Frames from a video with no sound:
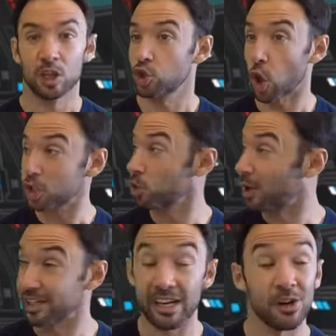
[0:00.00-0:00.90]
talk to
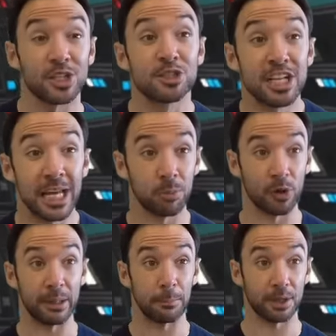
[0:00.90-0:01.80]
our nearest
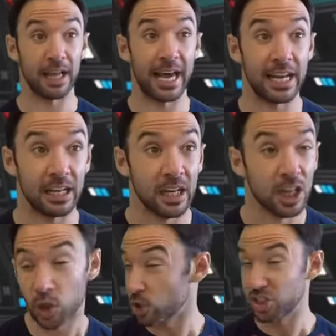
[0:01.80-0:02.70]
neighboring planet,
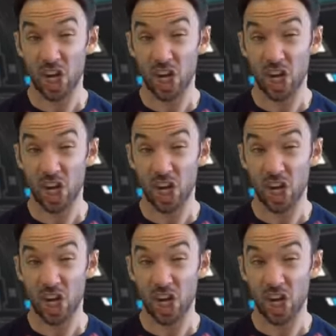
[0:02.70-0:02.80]
learn